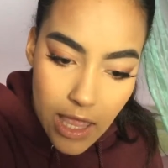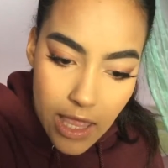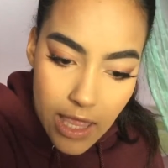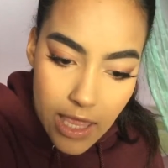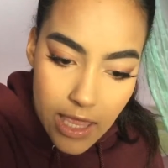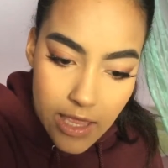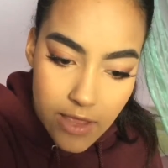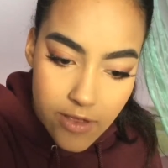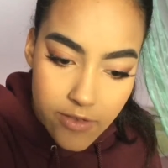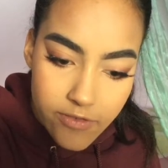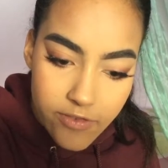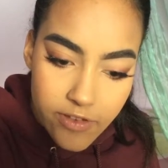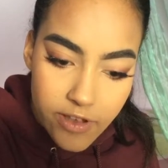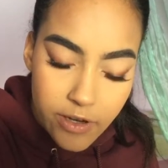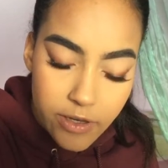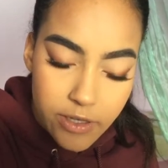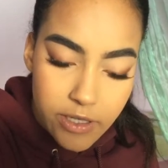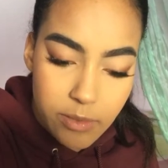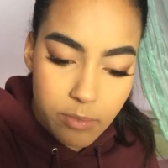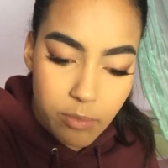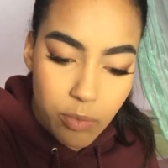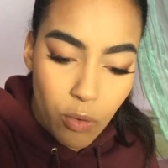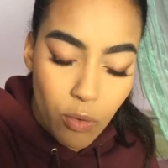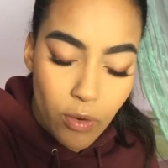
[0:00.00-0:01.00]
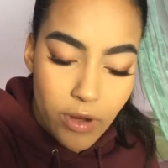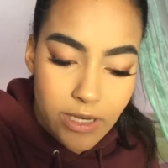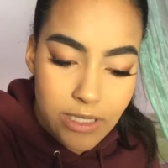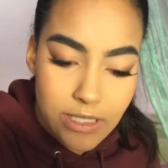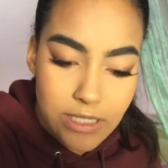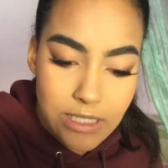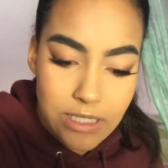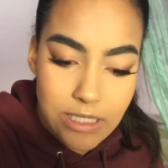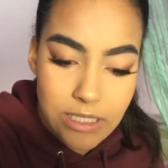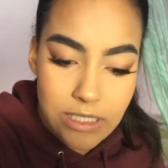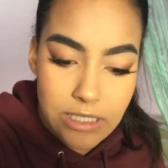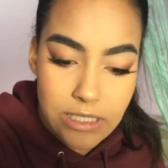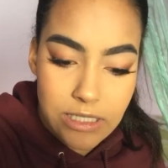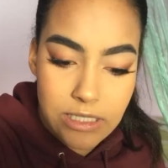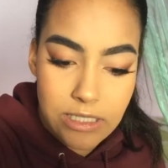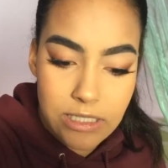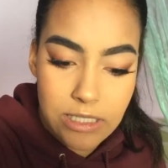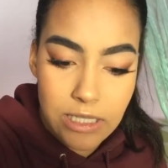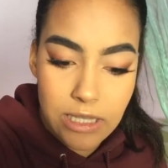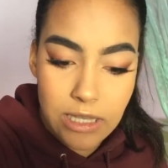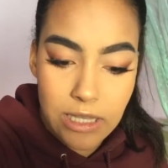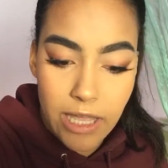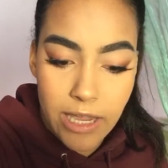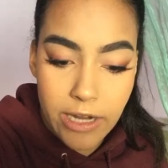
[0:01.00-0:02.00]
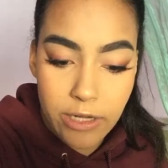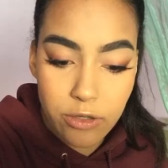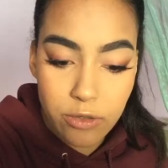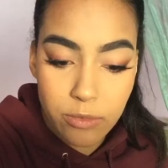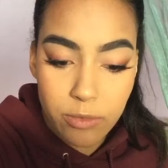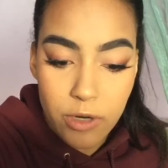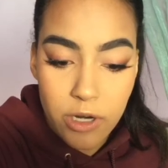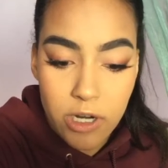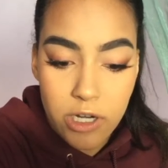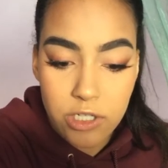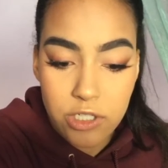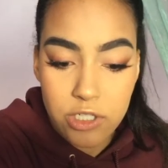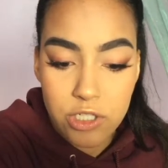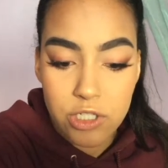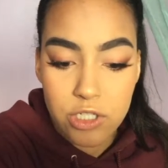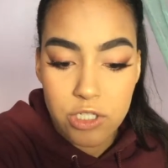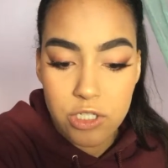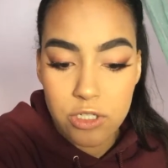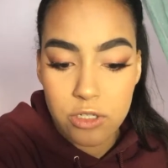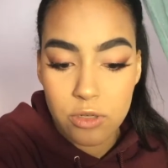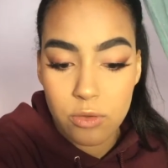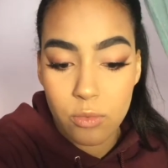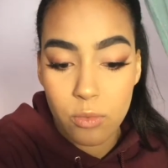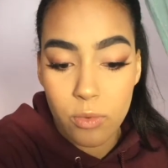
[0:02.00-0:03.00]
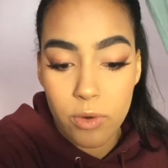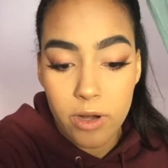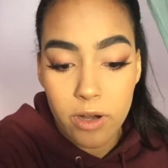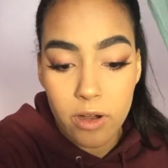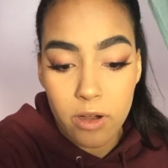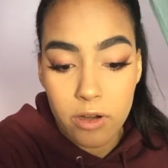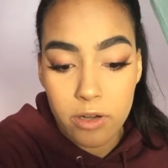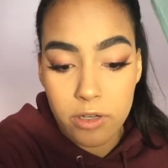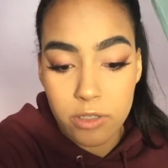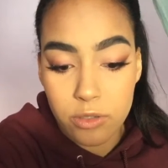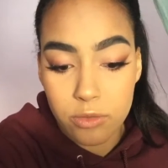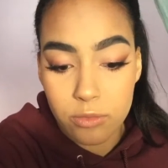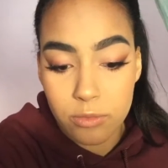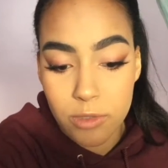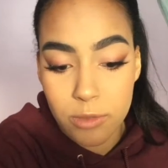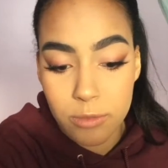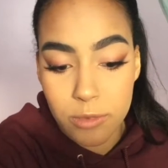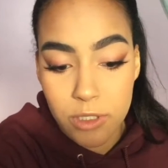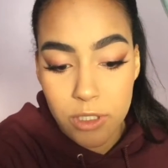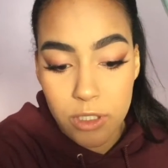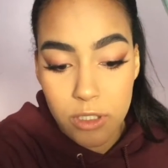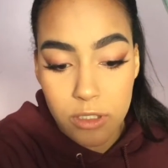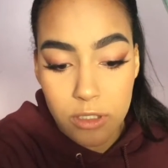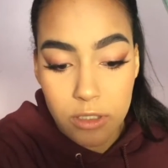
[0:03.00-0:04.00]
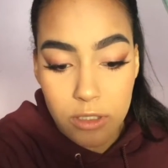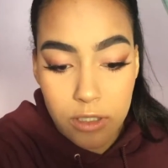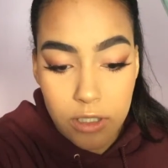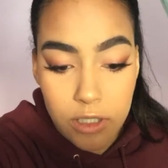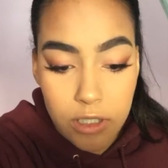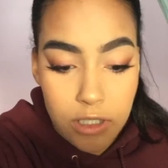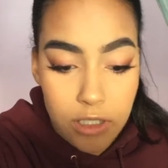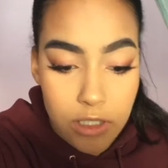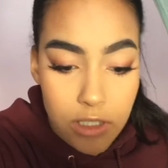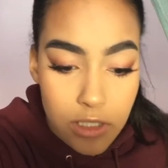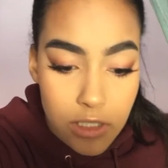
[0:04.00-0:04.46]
a very pointy liner brush. Where are you, baby girl?